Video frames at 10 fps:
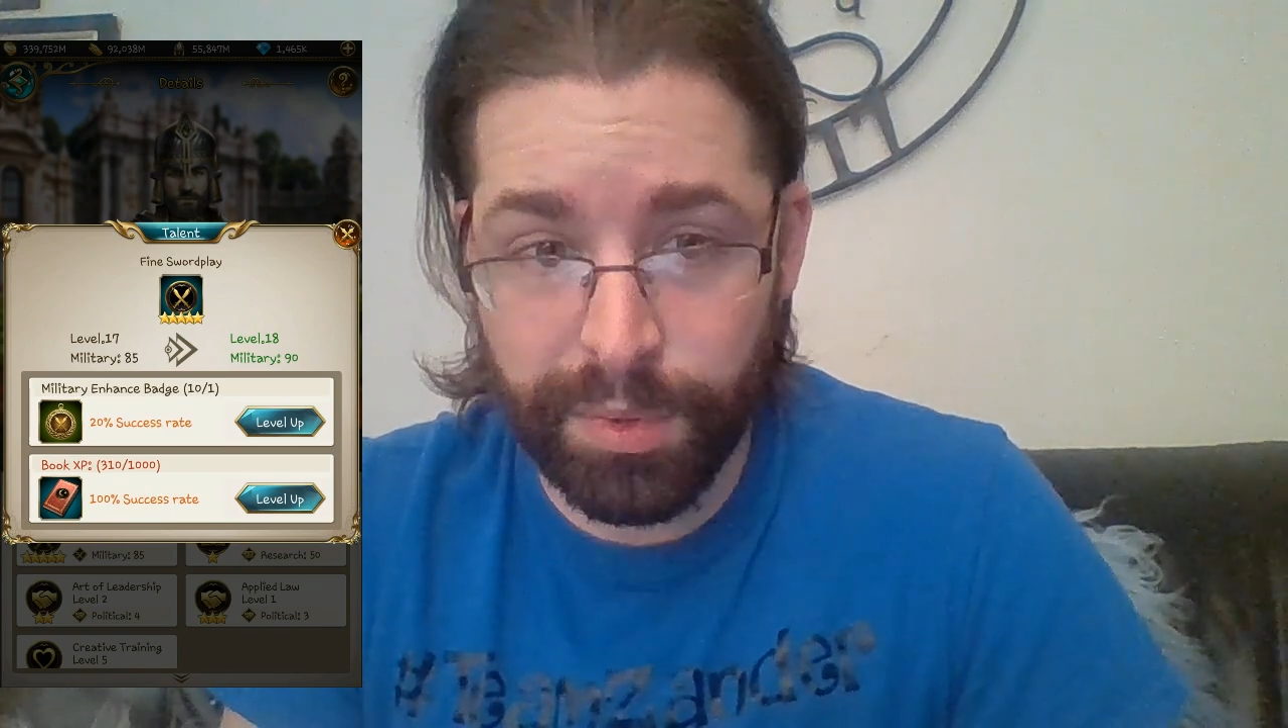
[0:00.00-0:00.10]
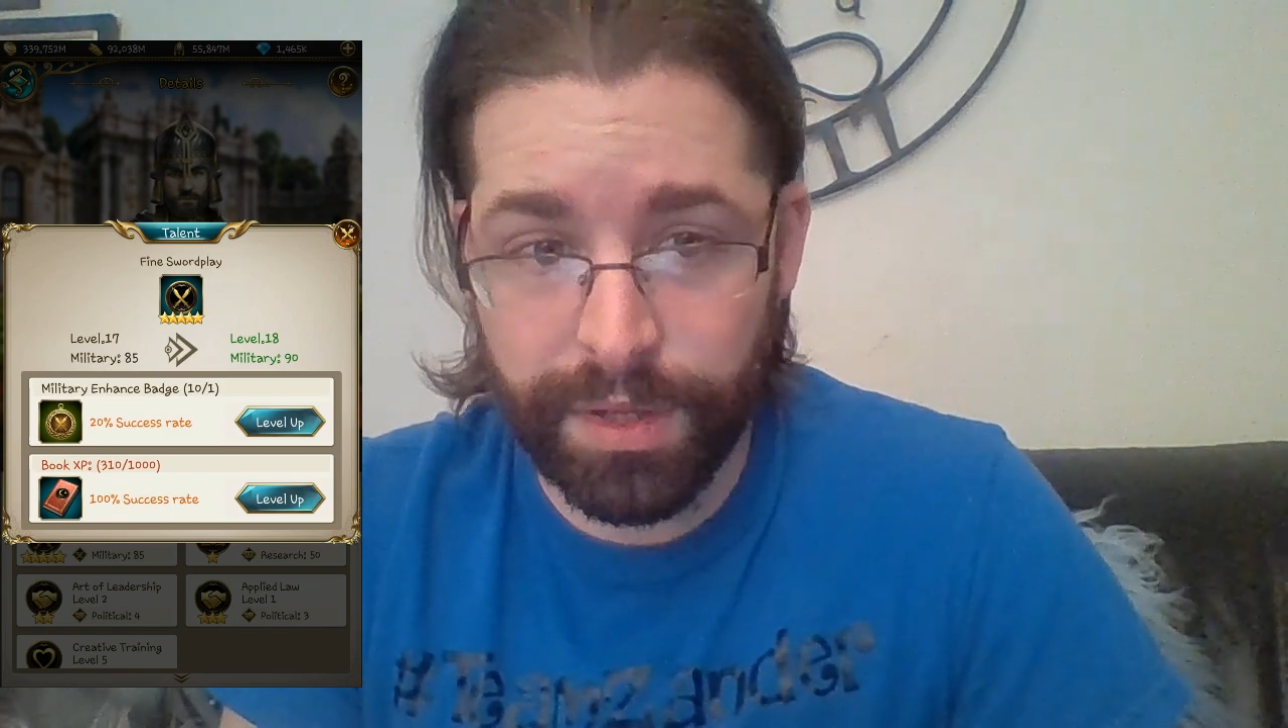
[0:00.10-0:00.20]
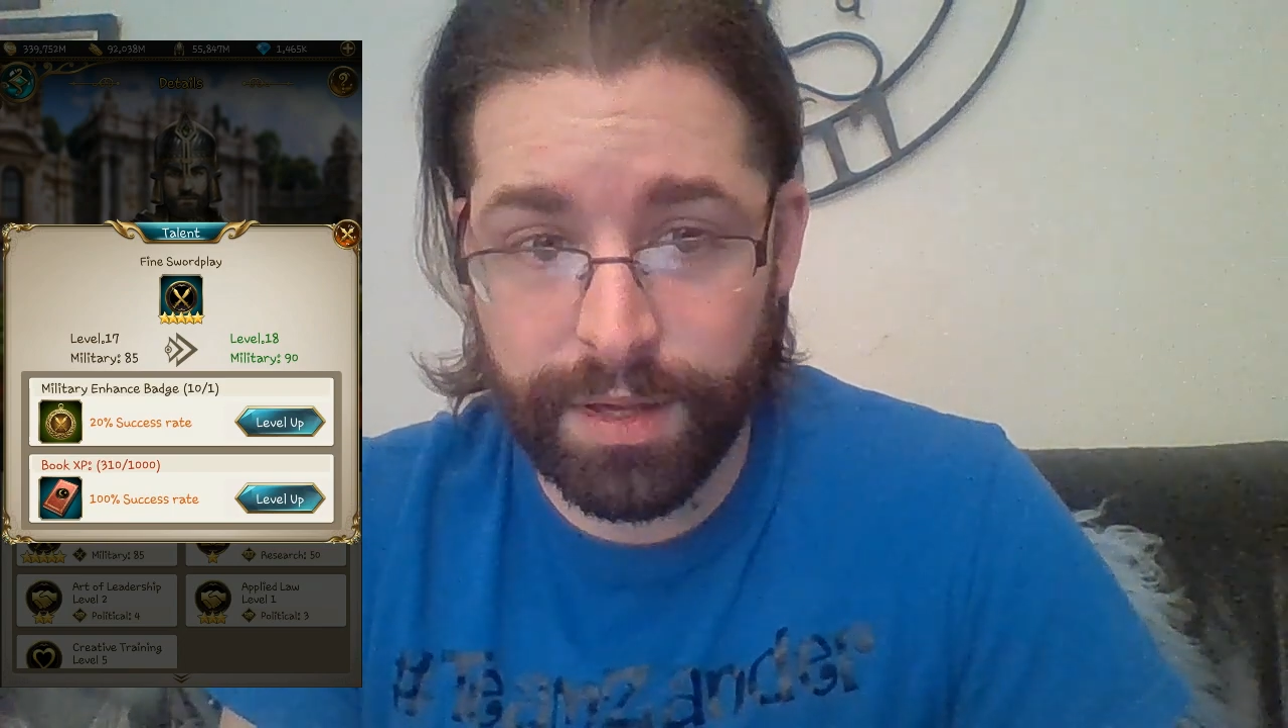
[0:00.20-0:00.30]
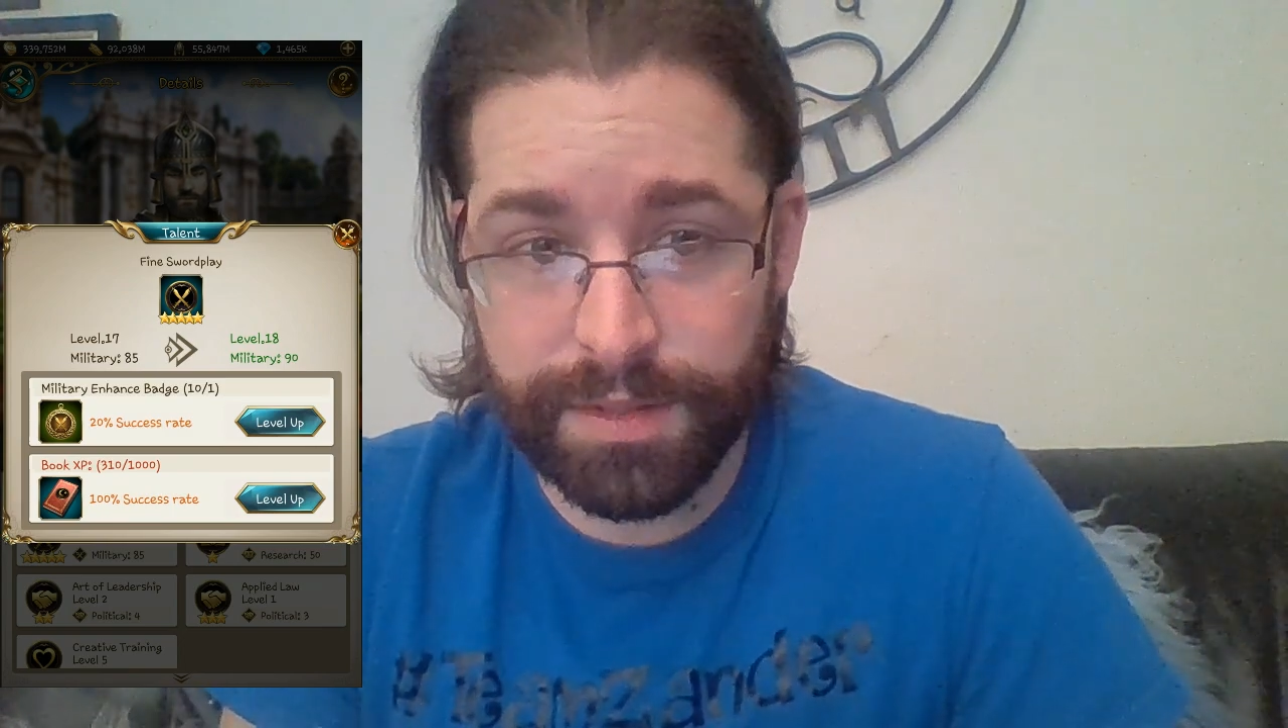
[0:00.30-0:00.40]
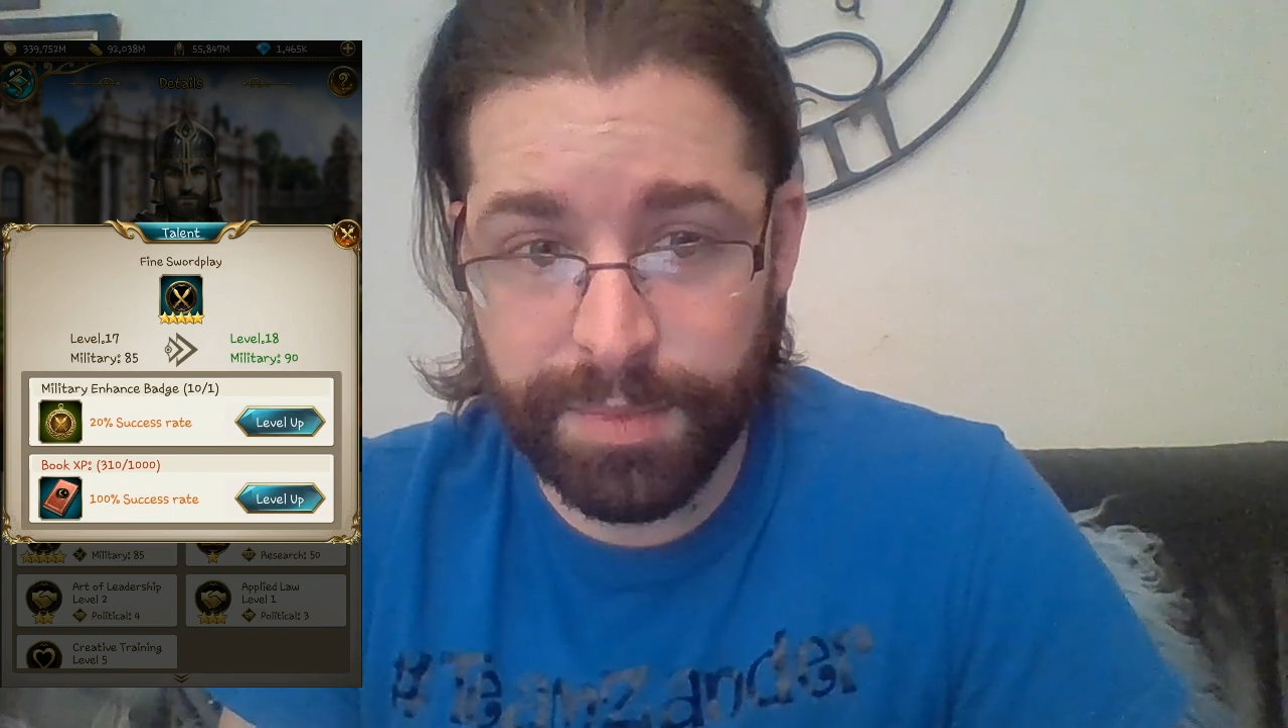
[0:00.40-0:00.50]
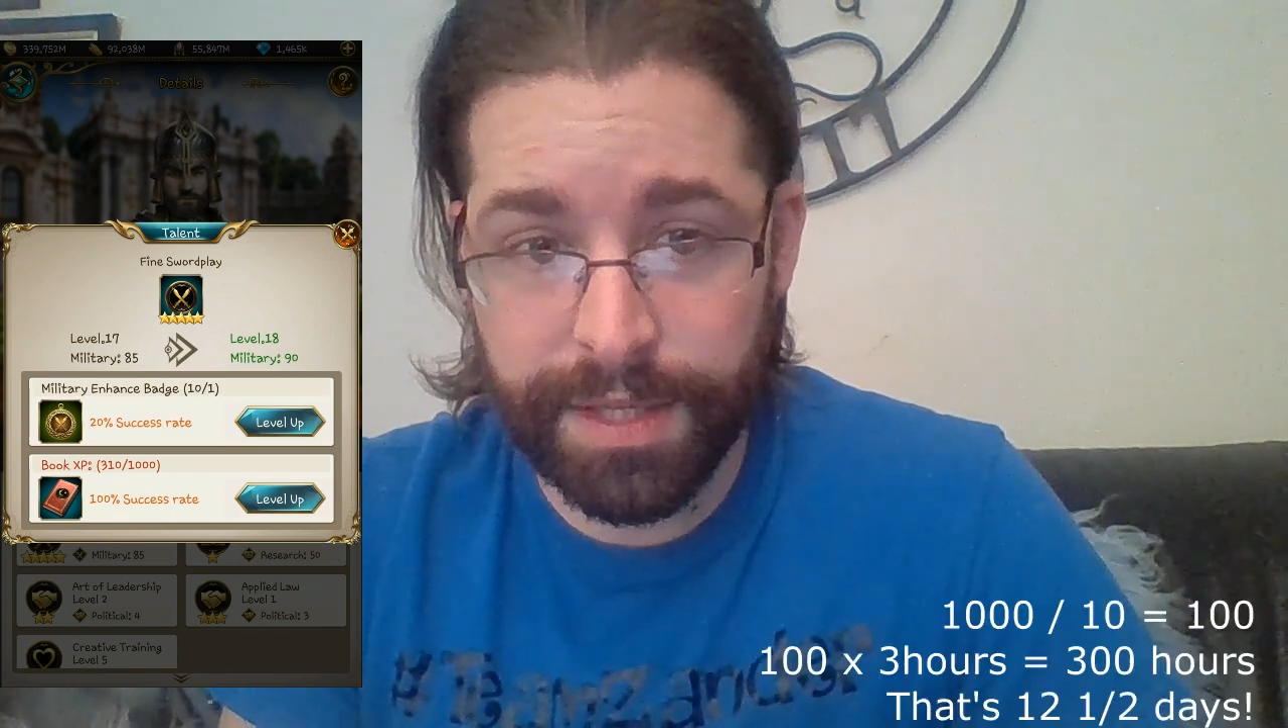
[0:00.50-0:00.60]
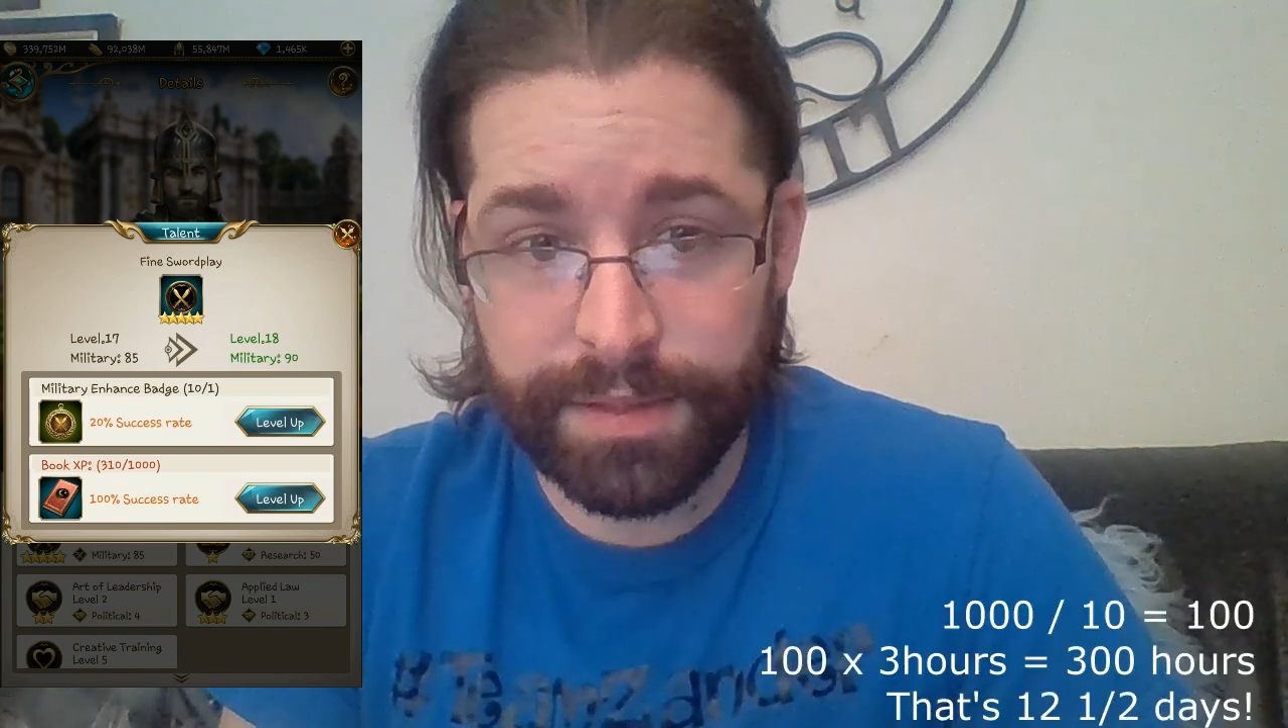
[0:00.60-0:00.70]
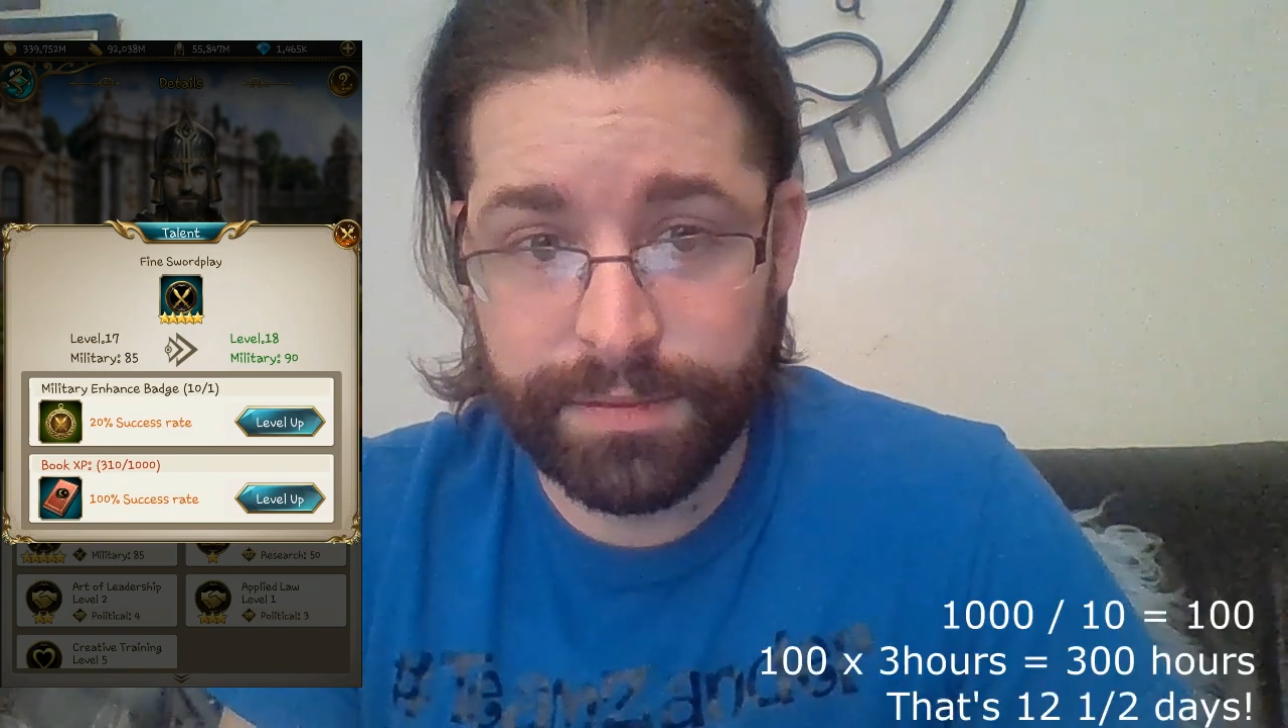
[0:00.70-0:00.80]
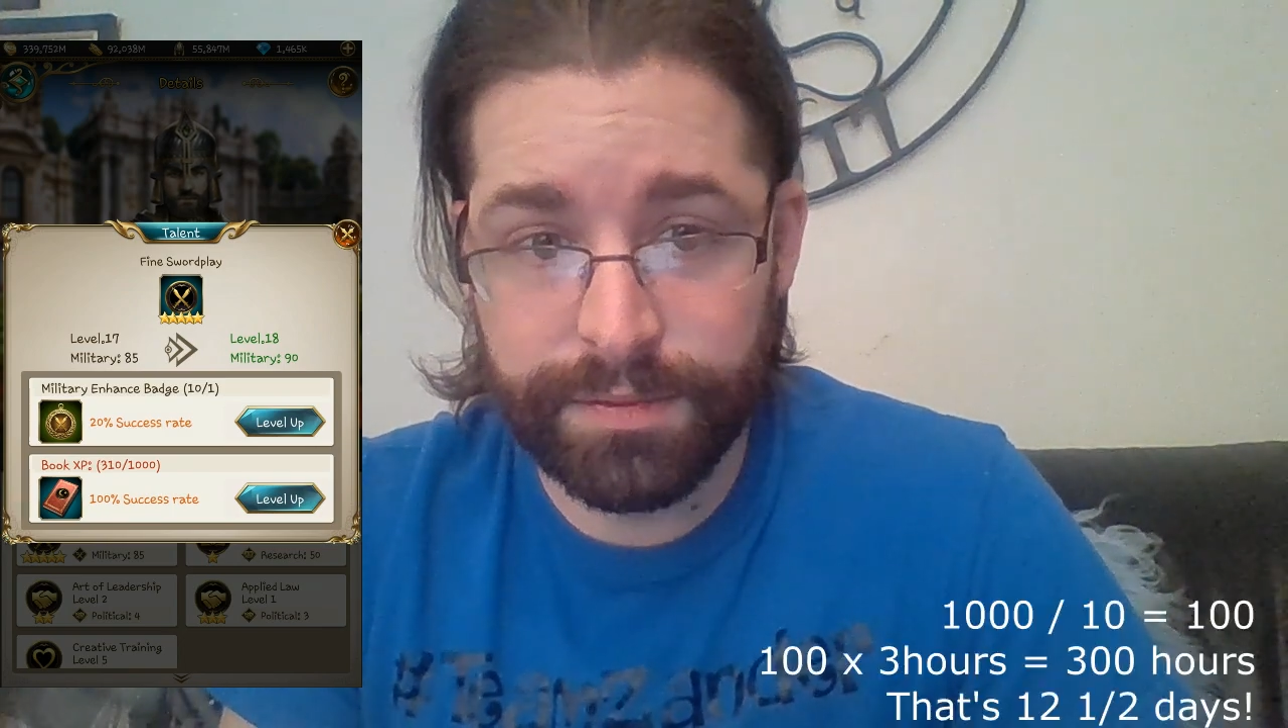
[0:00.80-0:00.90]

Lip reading: book XP.